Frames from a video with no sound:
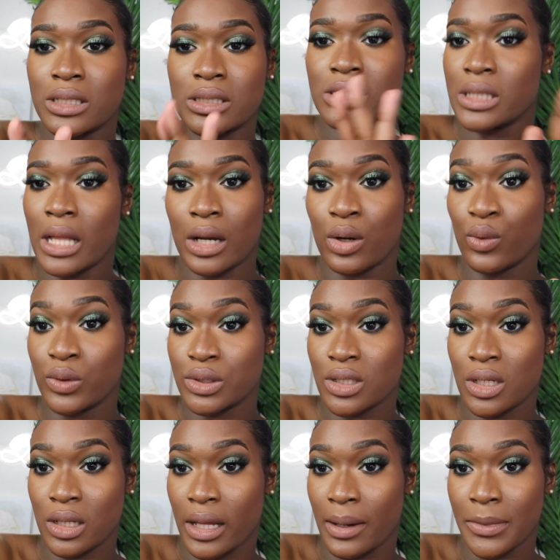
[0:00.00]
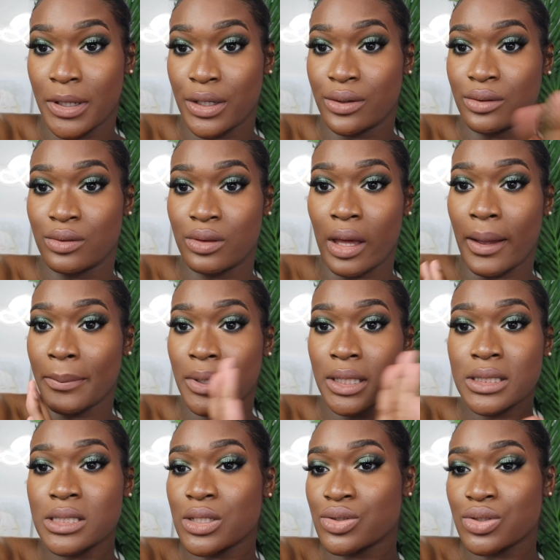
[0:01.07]
it's not going to allow me to do that
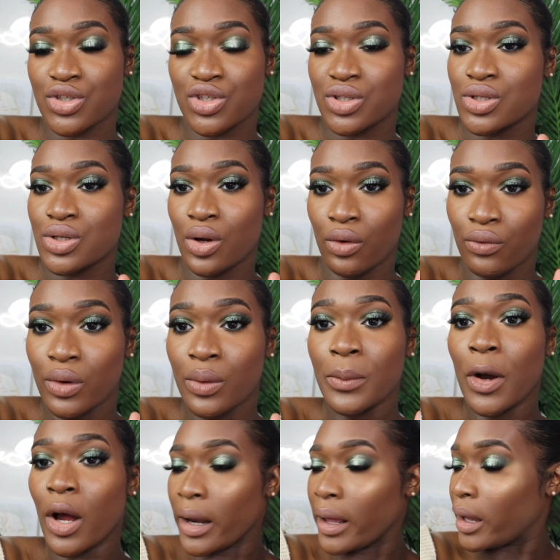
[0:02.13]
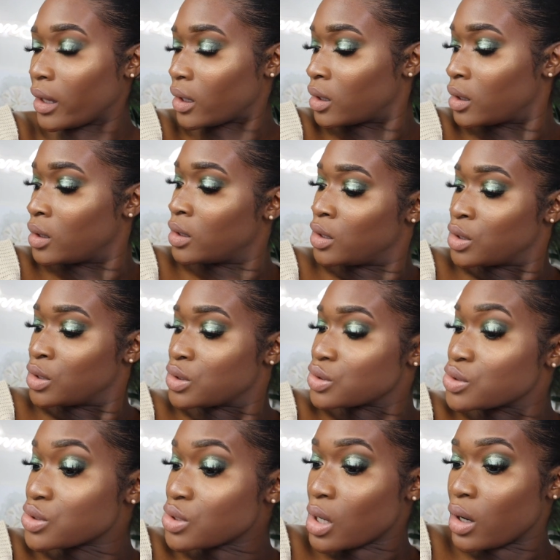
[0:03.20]
because there's just no room on it.
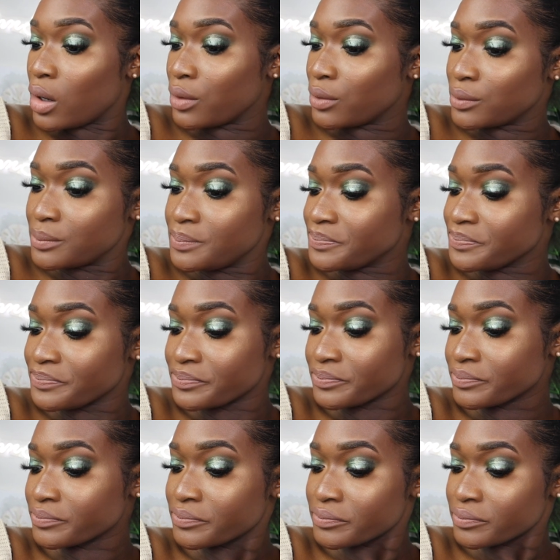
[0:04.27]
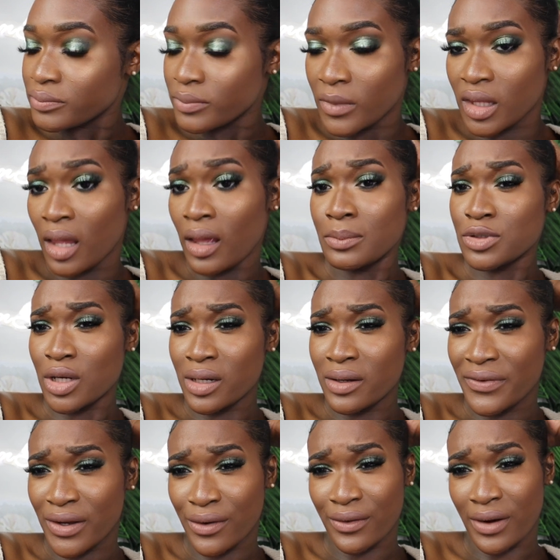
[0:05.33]
So I'm trying to
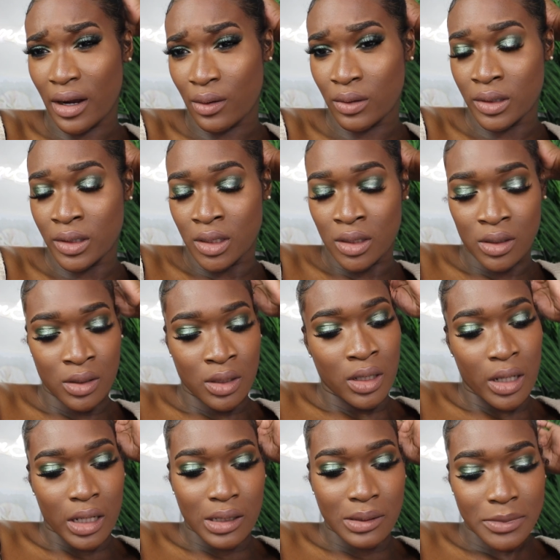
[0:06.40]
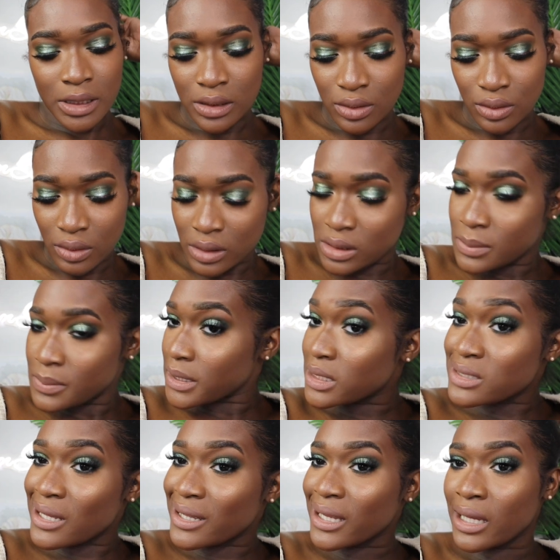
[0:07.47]
figure out how I'm gonna do this
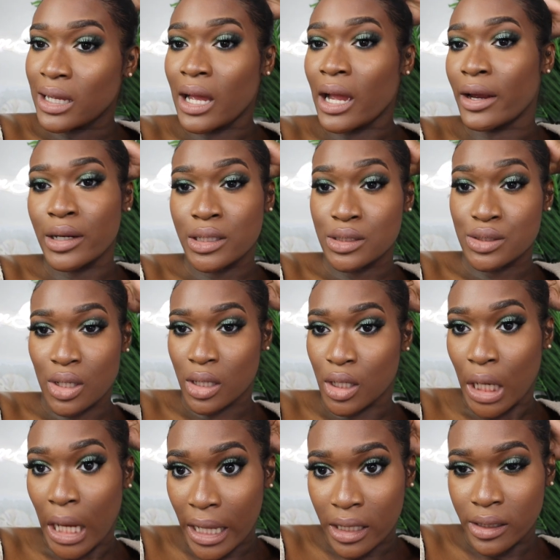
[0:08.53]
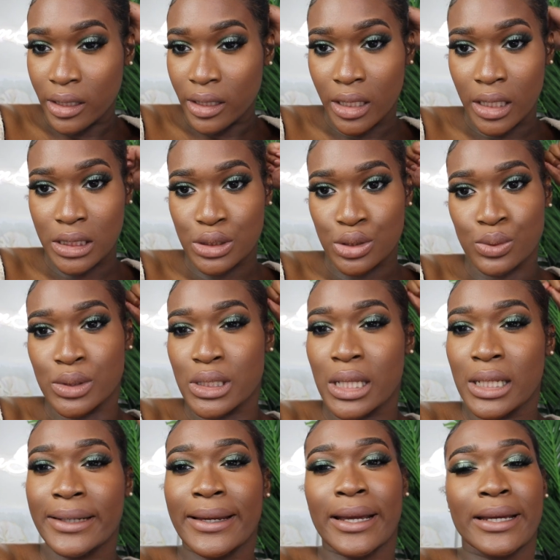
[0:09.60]
because I can't I already started editing it so it's not
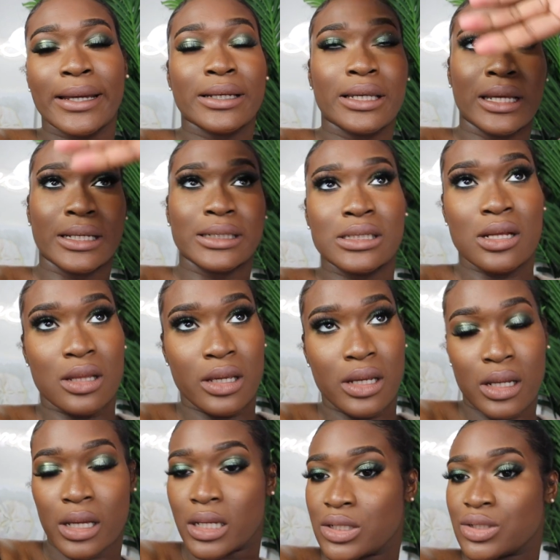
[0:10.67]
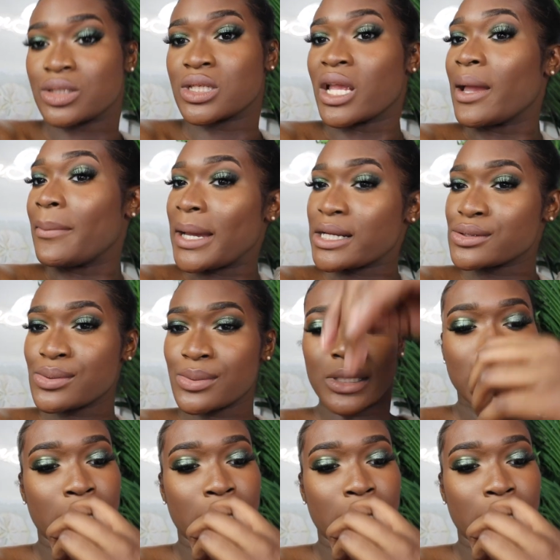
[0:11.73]
like I could like delete it and just get back to it